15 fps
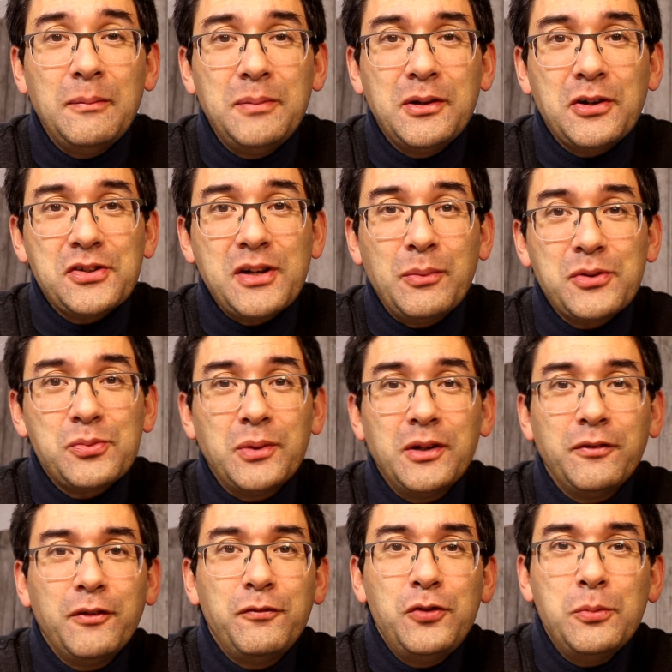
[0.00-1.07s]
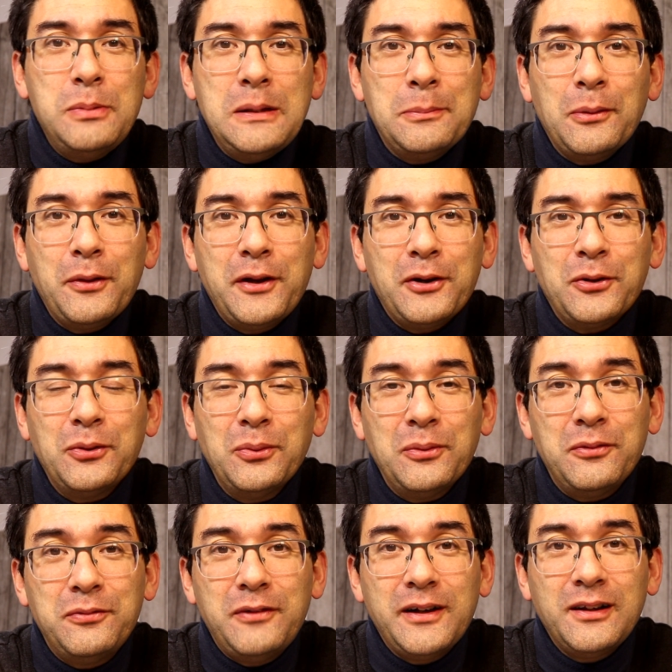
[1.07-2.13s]
because I was one of the few people there who
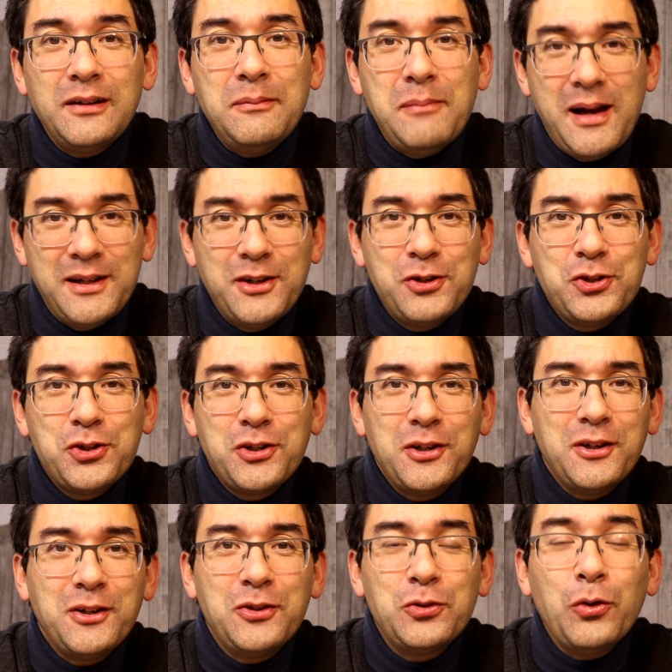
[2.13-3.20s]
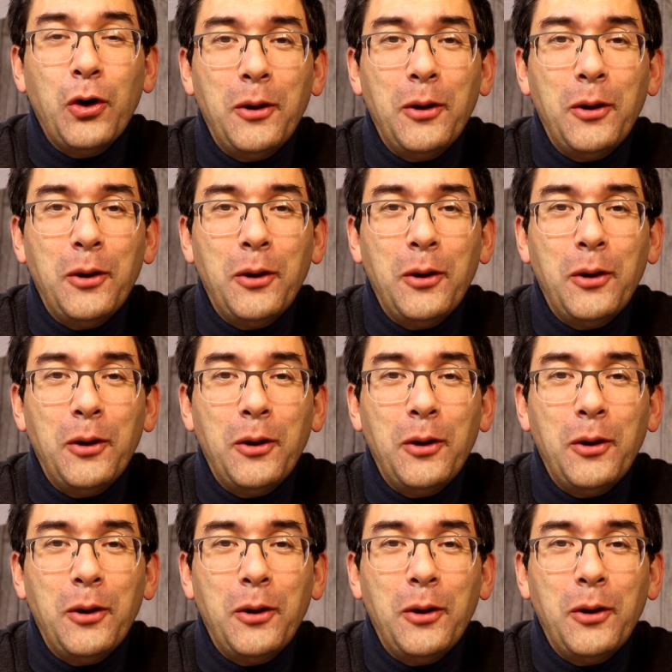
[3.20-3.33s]
finally managed to